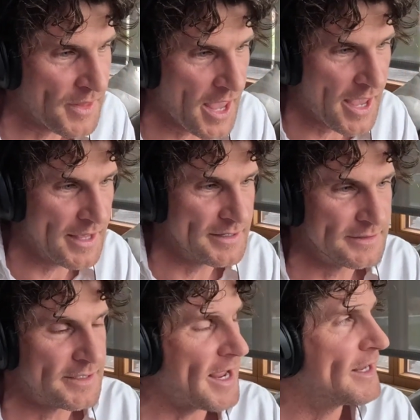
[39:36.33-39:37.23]

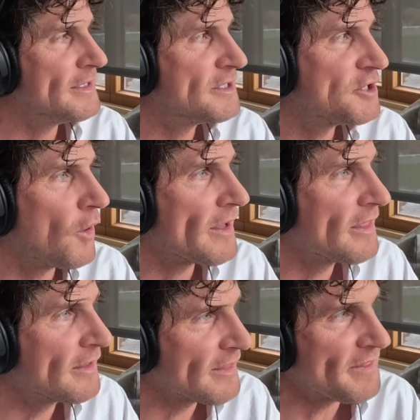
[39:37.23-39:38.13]
And so I
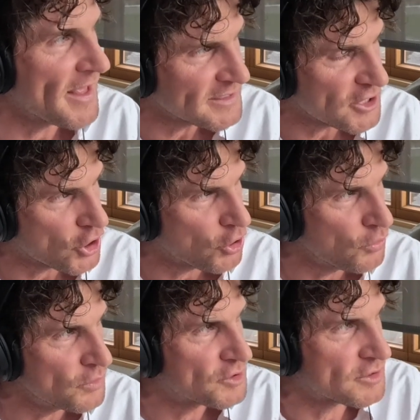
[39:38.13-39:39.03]
think that that's a
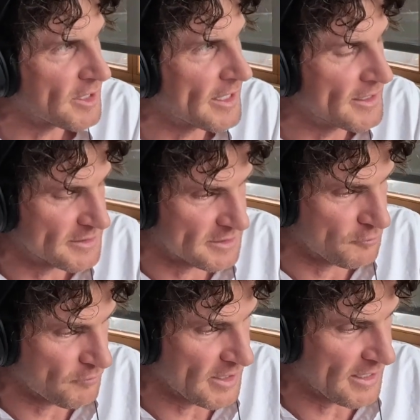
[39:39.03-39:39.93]
huge thing, is to
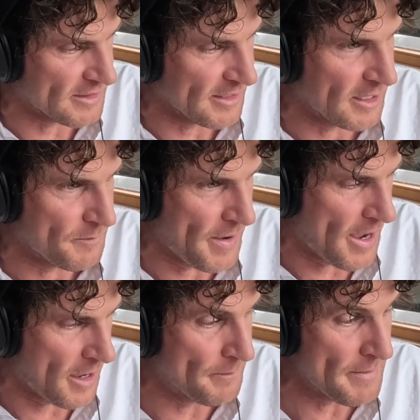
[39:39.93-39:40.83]
really think
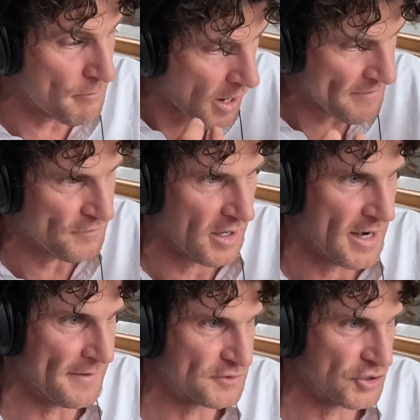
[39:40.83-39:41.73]
about and be mindful
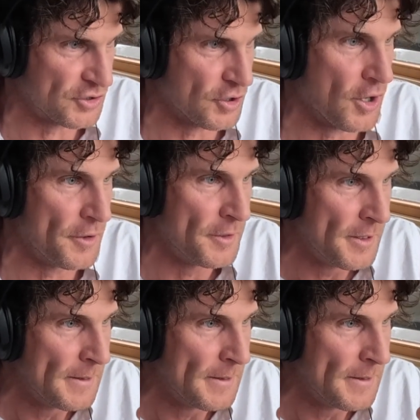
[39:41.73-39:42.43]
enough to go,